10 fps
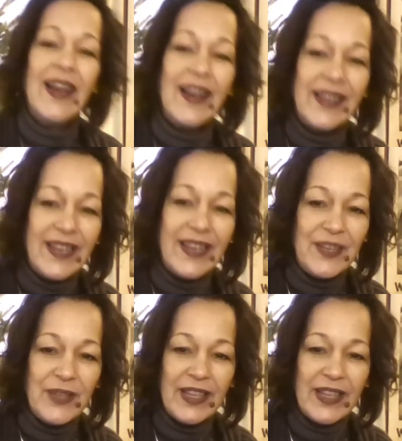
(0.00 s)
I can't
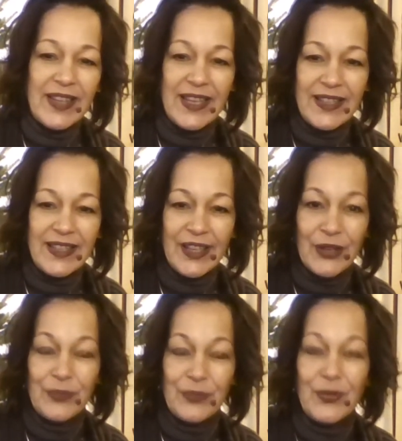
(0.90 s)
even get that in
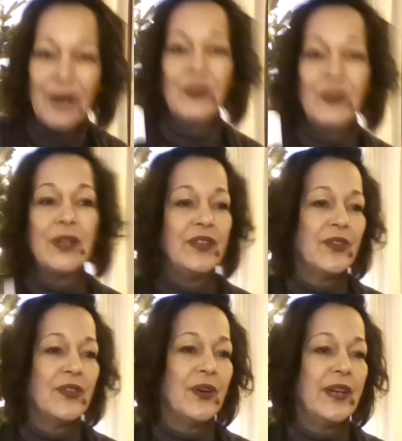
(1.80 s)
there. I'm really
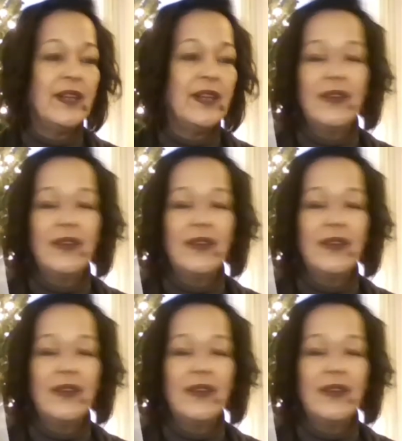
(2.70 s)
sorry.